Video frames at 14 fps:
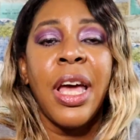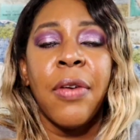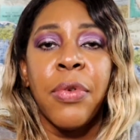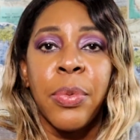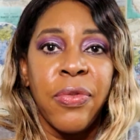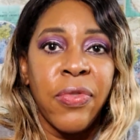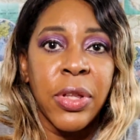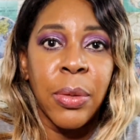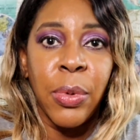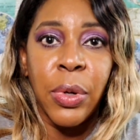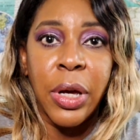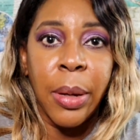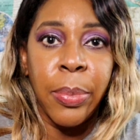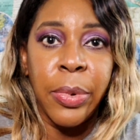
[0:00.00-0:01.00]
have a
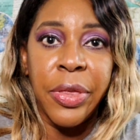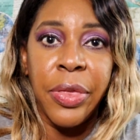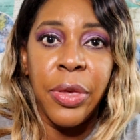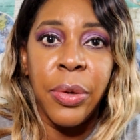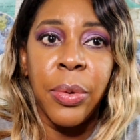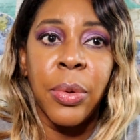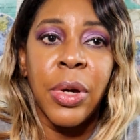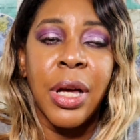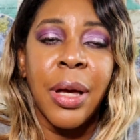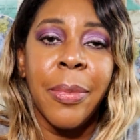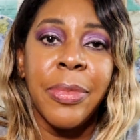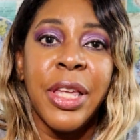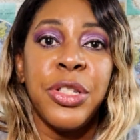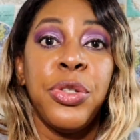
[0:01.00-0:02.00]
refillable cup with you
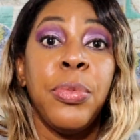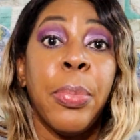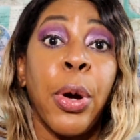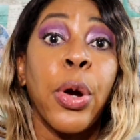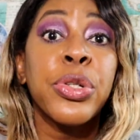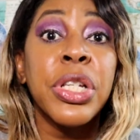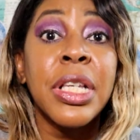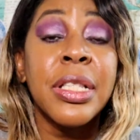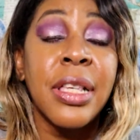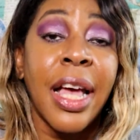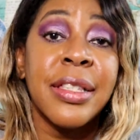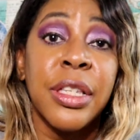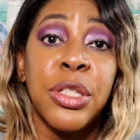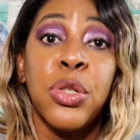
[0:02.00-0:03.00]
that you purchase
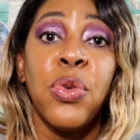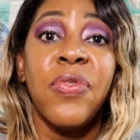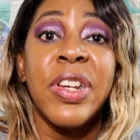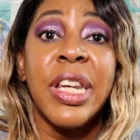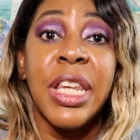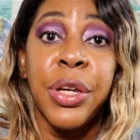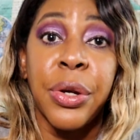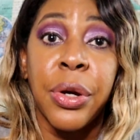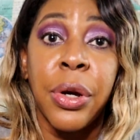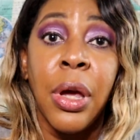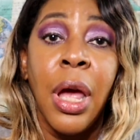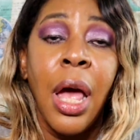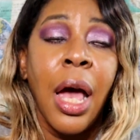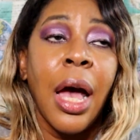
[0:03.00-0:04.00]
as a souvenir.
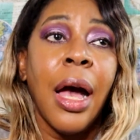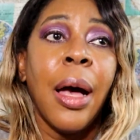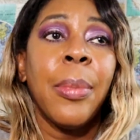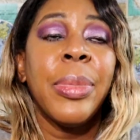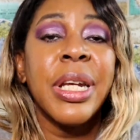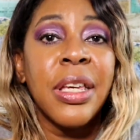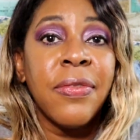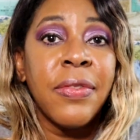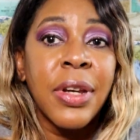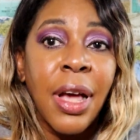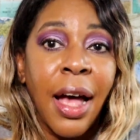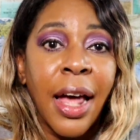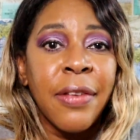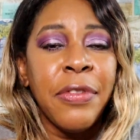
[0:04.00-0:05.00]
But if
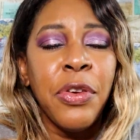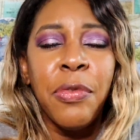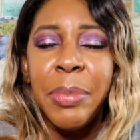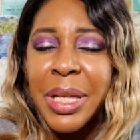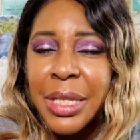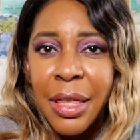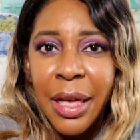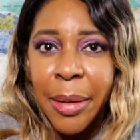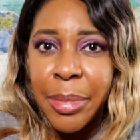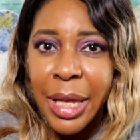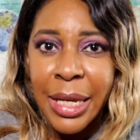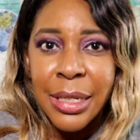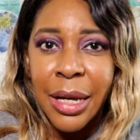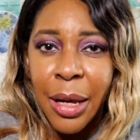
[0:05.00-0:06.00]
not, if you've been to that
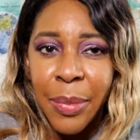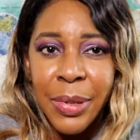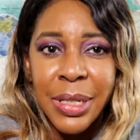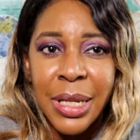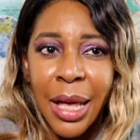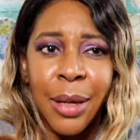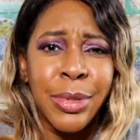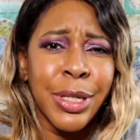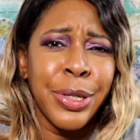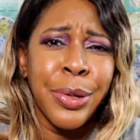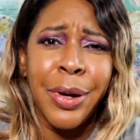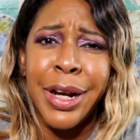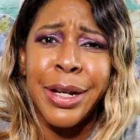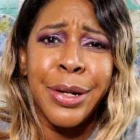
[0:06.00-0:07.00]
place a couple of times
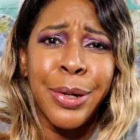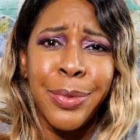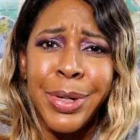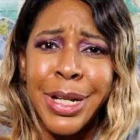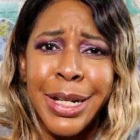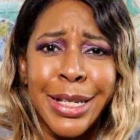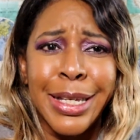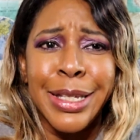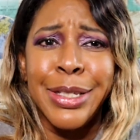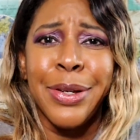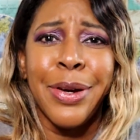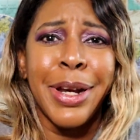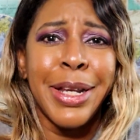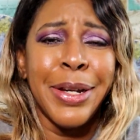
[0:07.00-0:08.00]
and you already know what it
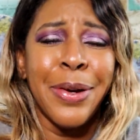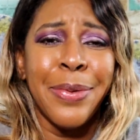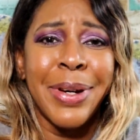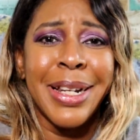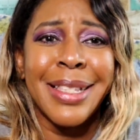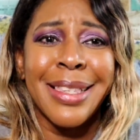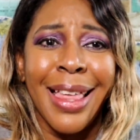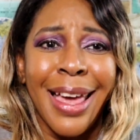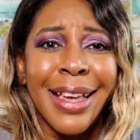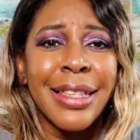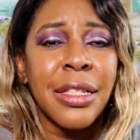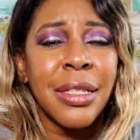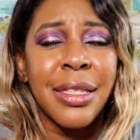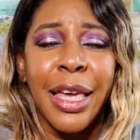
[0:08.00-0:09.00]
is, you already know what it's
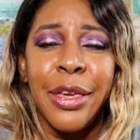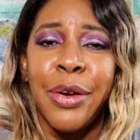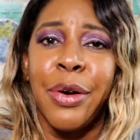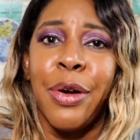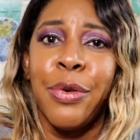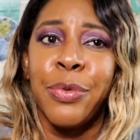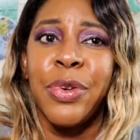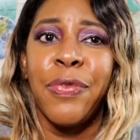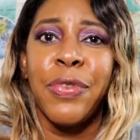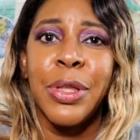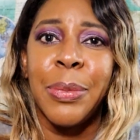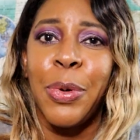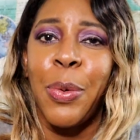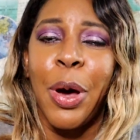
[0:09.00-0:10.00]
like, just take your own
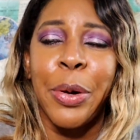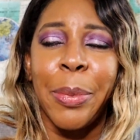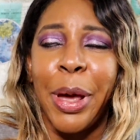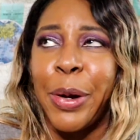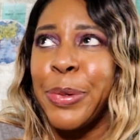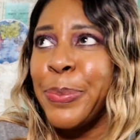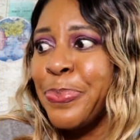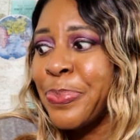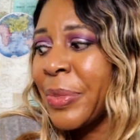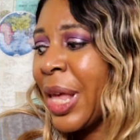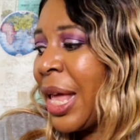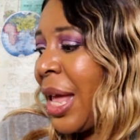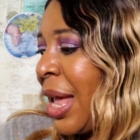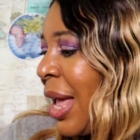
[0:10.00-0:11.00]
refillable water bottle.
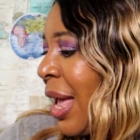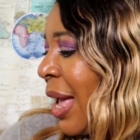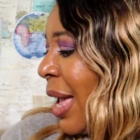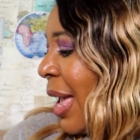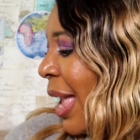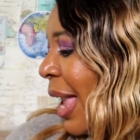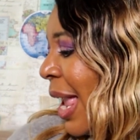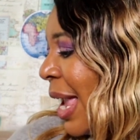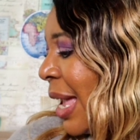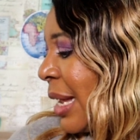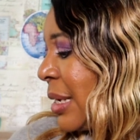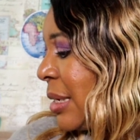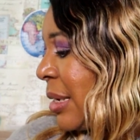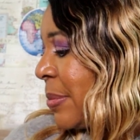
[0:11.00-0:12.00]

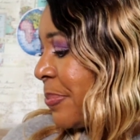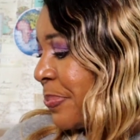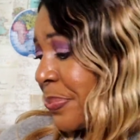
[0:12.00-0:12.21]
And